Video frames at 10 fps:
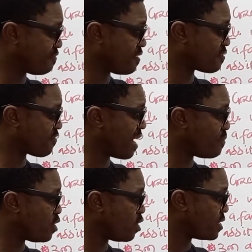55
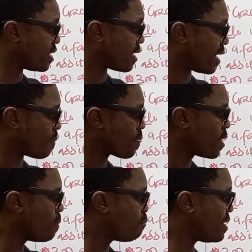million naira,
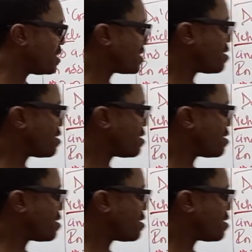being the